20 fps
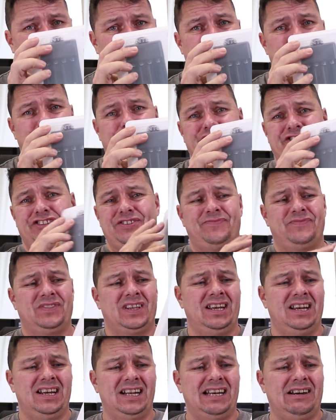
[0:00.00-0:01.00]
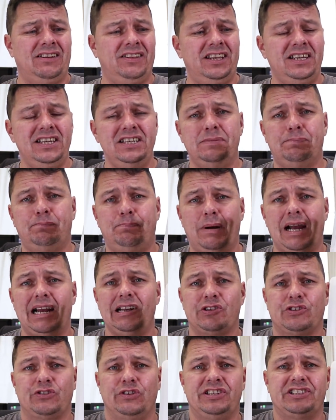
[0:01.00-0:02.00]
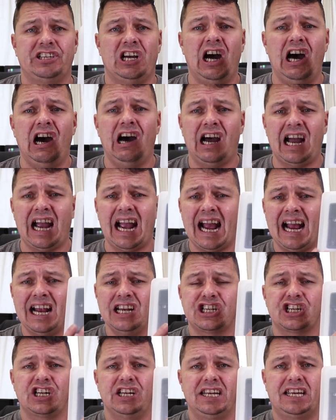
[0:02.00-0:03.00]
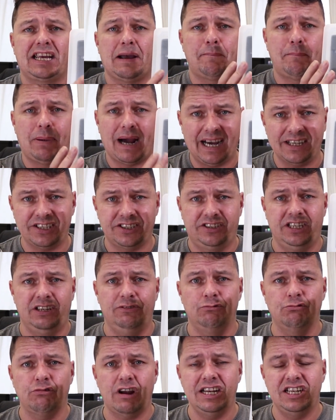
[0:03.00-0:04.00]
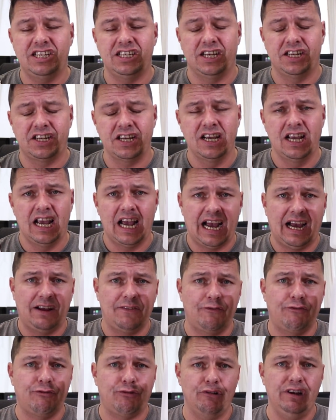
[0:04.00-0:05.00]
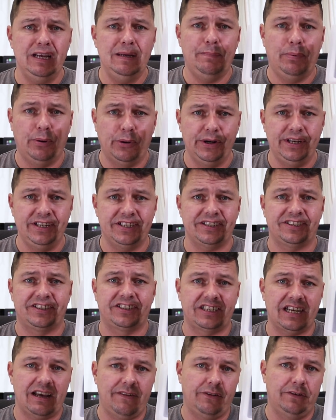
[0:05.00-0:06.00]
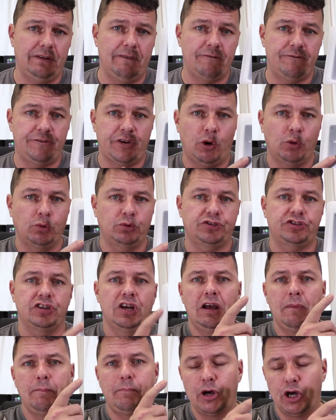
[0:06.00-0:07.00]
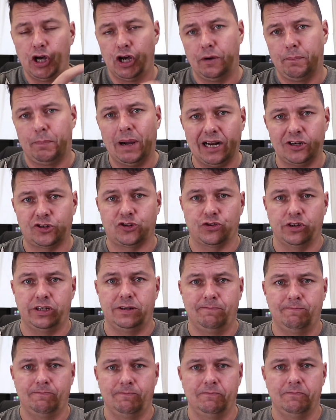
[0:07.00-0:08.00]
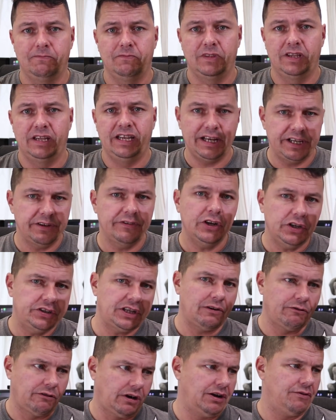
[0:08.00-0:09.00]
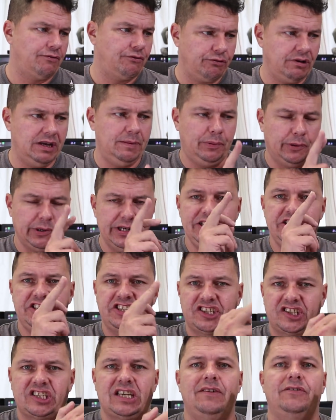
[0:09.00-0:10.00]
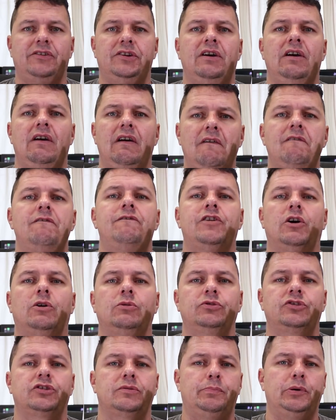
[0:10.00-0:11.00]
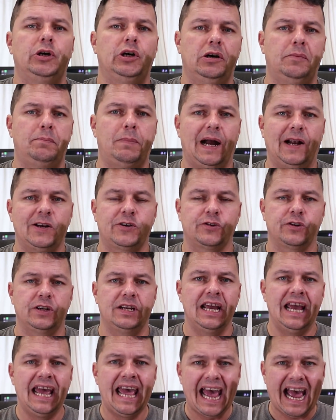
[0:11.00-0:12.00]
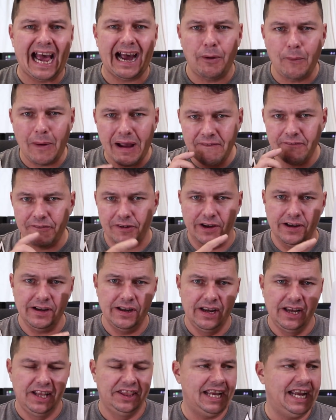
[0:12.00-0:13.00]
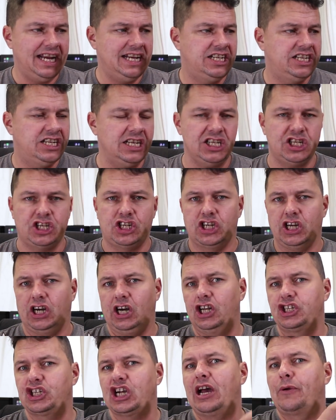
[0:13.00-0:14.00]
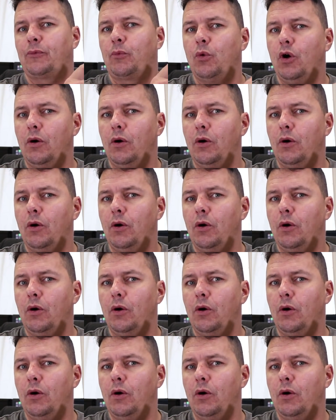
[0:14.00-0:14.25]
batteries. Now these batteries are actually capacity rated at 3.7 volts per battery. Yeah, you heard that right, 3.7 volts per battery. However, they discharge at